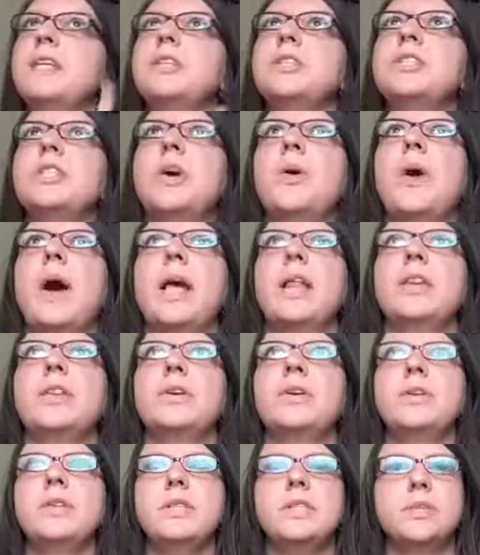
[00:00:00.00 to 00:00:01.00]
so I
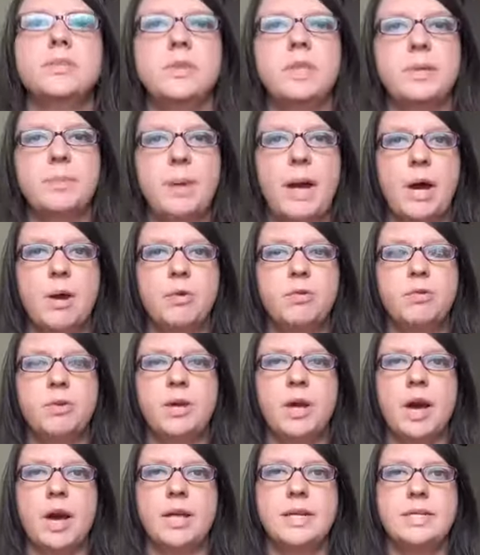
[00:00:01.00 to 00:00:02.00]
learned this really powerful
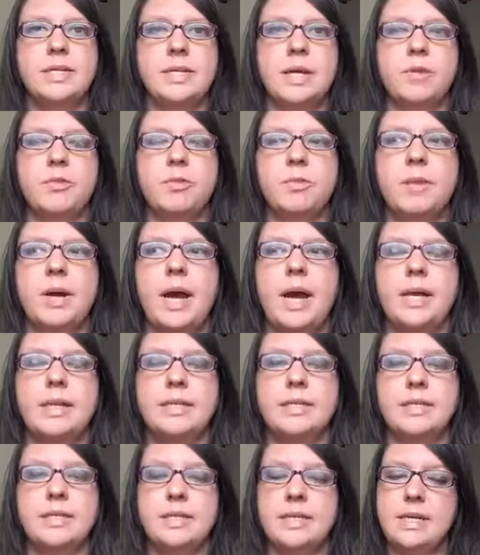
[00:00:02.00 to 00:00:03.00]
concept from
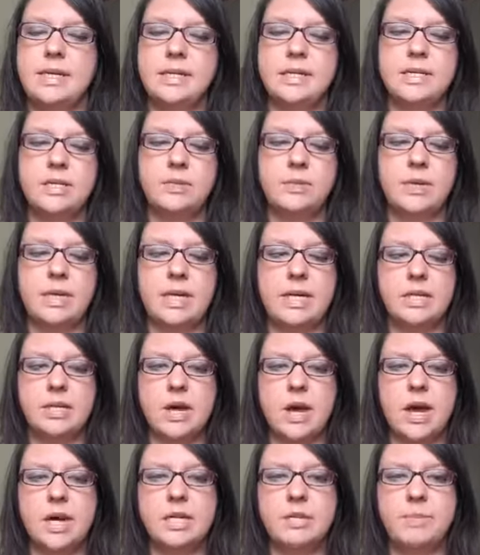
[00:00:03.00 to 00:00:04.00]
Kyle Cease when he
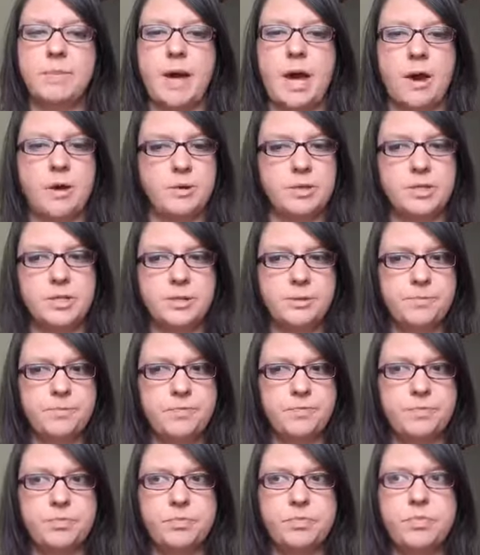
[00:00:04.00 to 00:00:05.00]
talked about
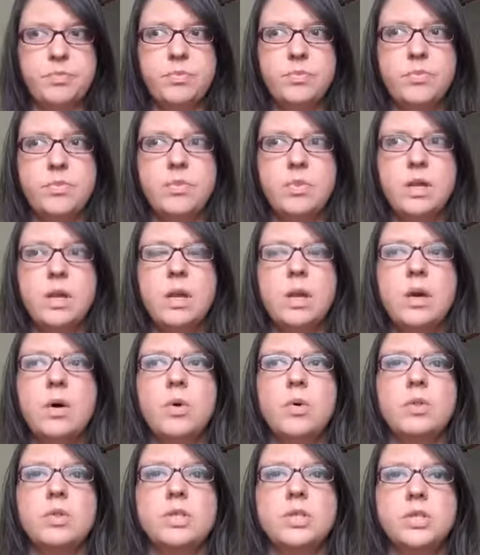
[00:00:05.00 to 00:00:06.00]

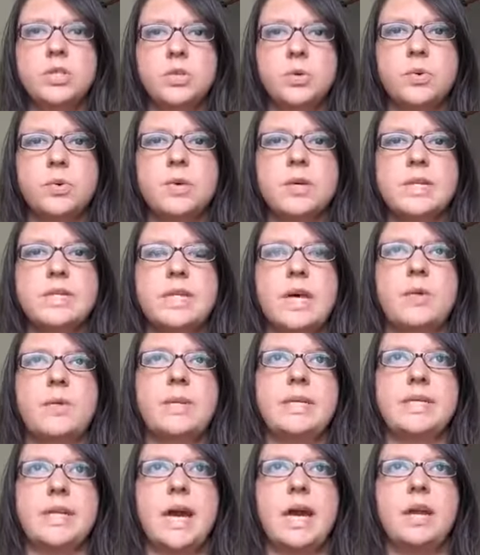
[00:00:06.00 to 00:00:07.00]
the stories that
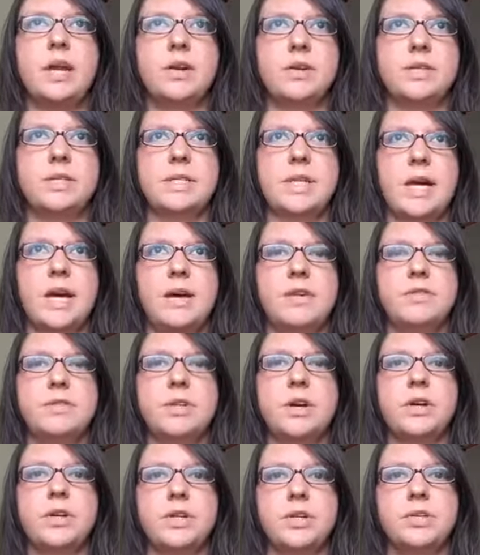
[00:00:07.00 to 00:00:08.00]
we tell ourselves
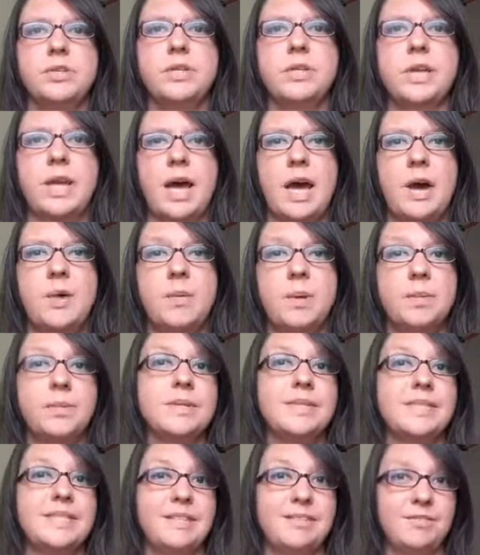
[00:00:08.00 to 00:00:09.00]
are usually how we
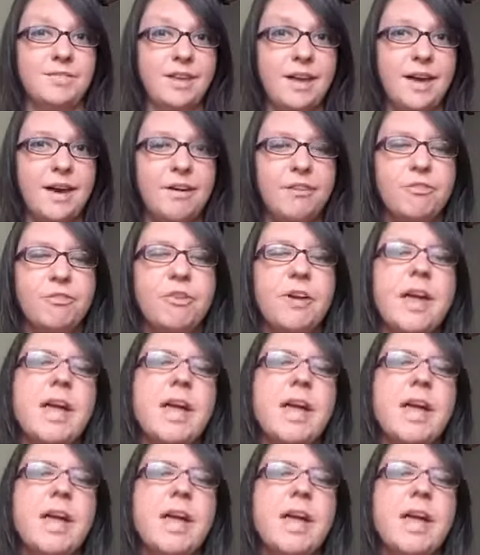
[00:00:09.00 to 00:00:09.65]
receive love.